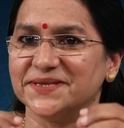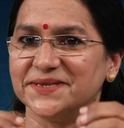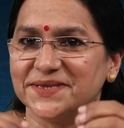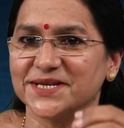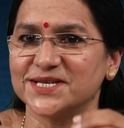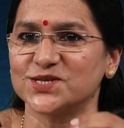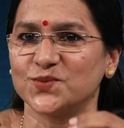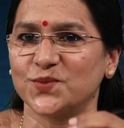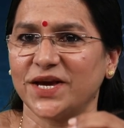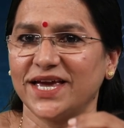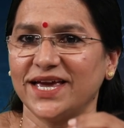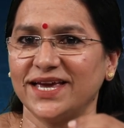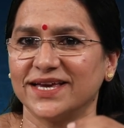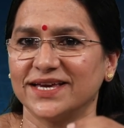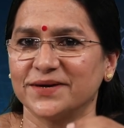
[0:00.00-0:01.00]
This
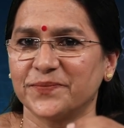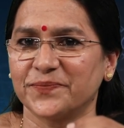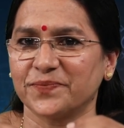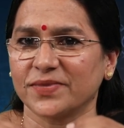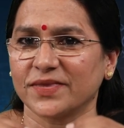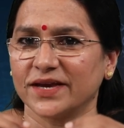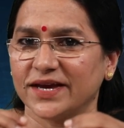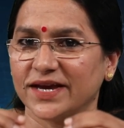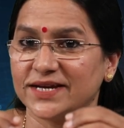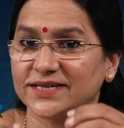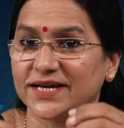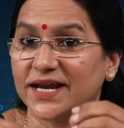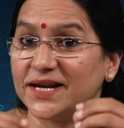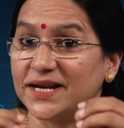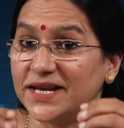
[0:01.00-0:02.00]
way,
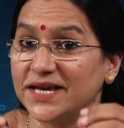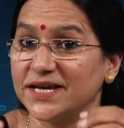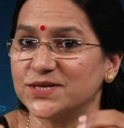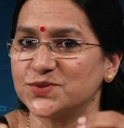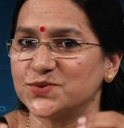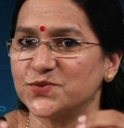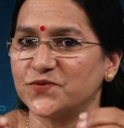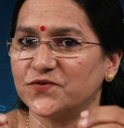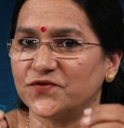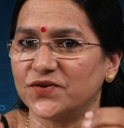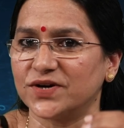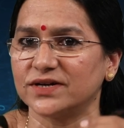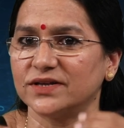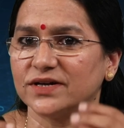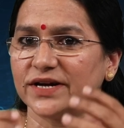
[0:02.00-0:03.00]
it can lead to
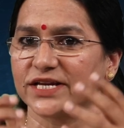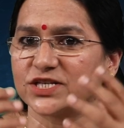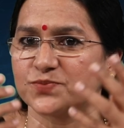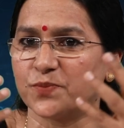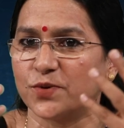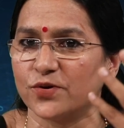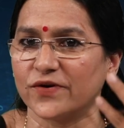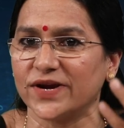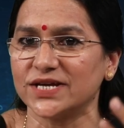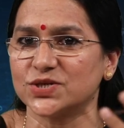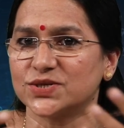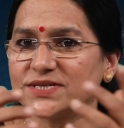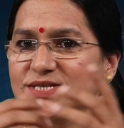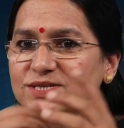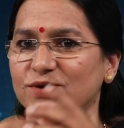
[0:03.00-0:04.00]
further
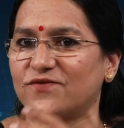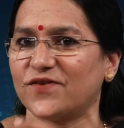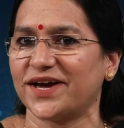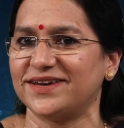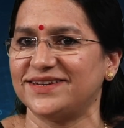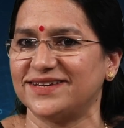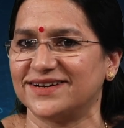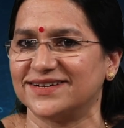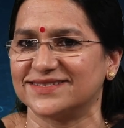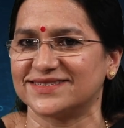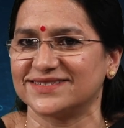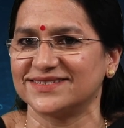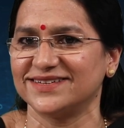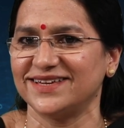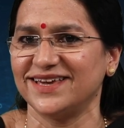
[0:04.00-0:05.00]
explorations of
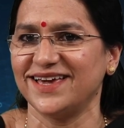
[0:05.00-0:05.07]
ideas.